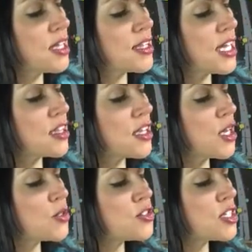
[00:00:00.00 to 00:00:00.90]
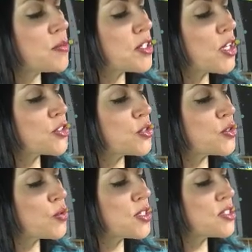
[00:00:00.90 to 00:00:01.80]
That loads it, but it also
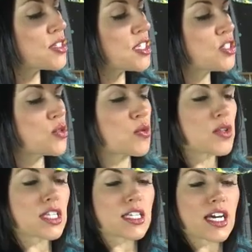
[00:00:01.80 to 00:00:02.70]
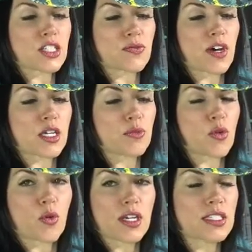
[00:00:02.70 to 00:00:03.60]
twists it into a really nice fine
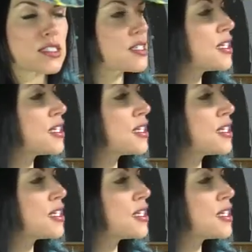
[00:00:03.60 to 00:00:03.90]
point.